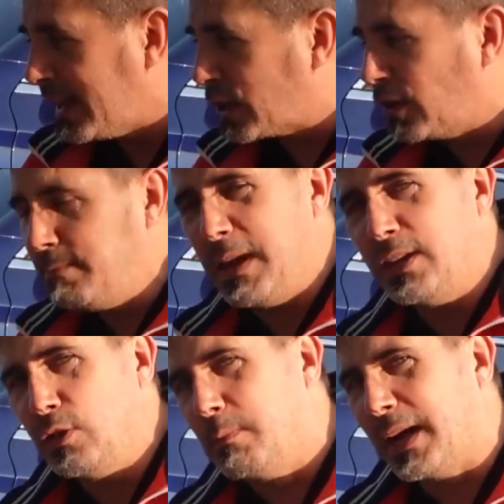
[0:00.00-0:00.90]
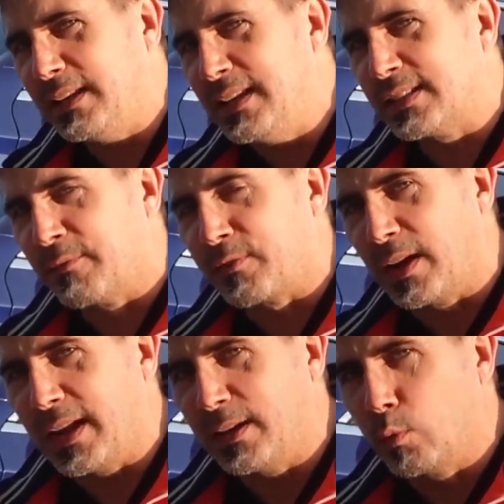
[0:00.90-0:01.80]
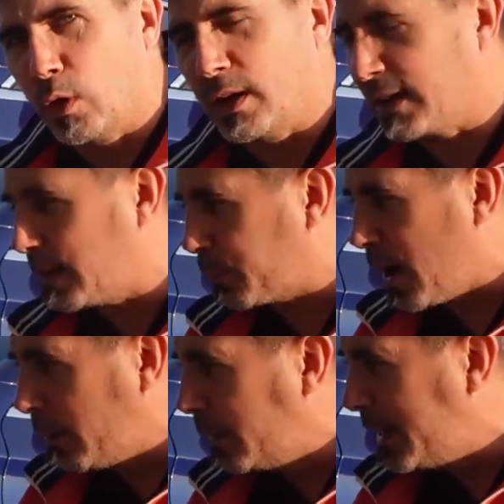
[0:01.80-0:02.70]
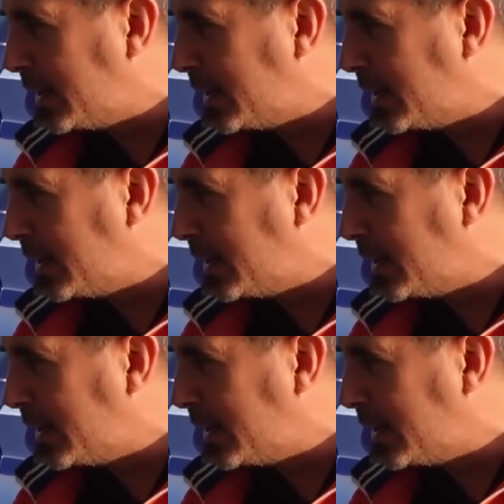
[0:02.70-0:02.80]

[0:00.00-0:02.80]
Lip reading: that could mean you might need some front end work. And the problem